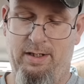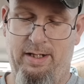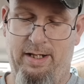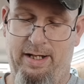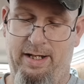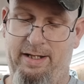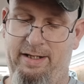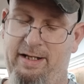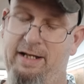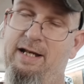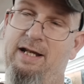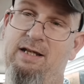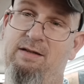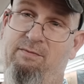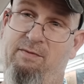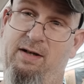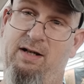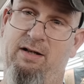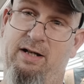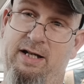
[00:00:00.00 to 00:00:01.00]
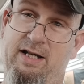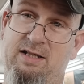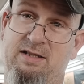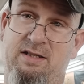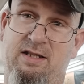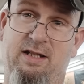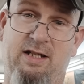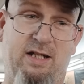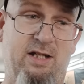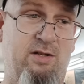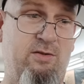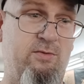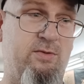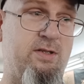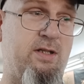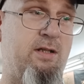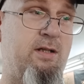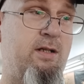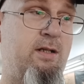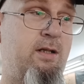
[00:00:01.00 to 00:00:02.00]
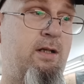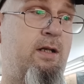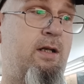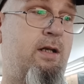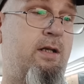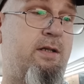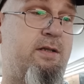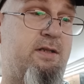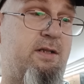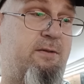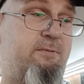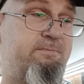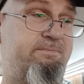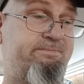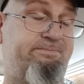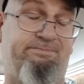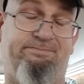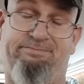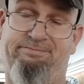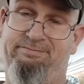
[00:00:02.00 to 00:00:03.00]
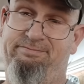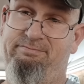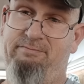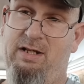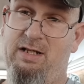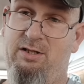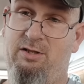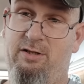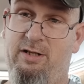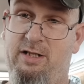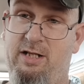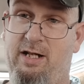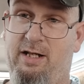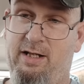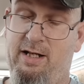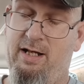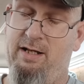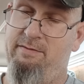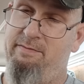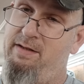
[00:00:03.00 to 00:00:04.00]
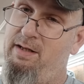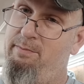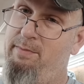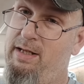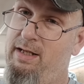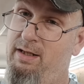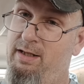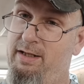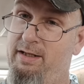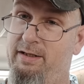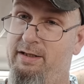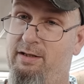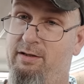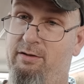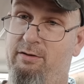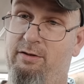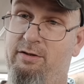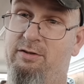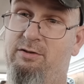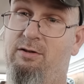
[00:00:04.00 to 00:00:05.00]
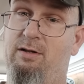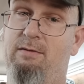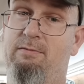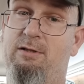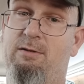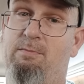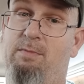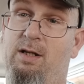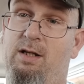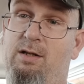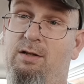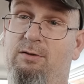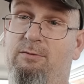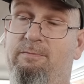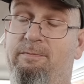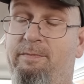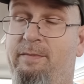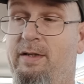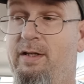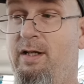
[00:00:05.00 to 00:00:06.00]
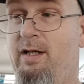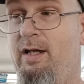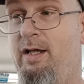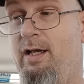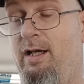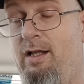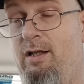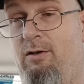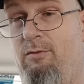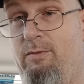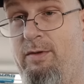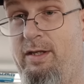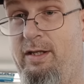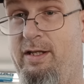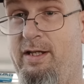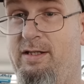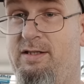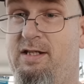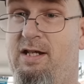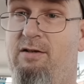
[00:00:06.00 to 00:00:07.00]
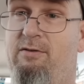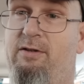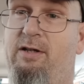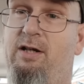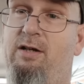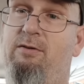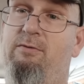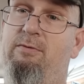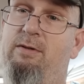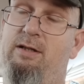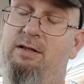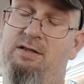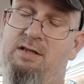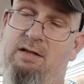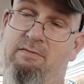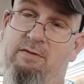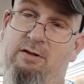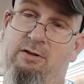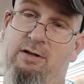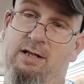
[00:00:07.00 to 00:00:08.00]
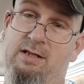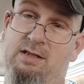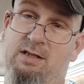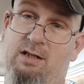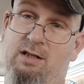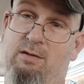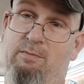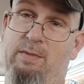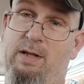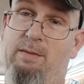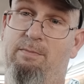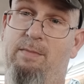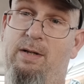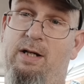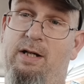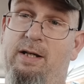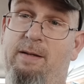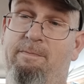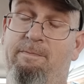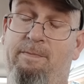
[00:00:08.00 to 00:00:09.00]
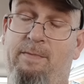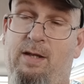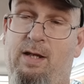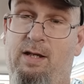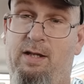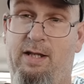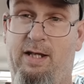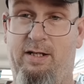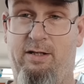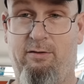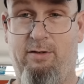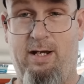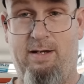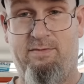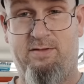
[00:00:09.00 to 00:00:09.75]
and it is very easy to use. So make sure you check it out. There'll be a link down there in the description below, along with a discount code to save you guys a little bit of money. They do have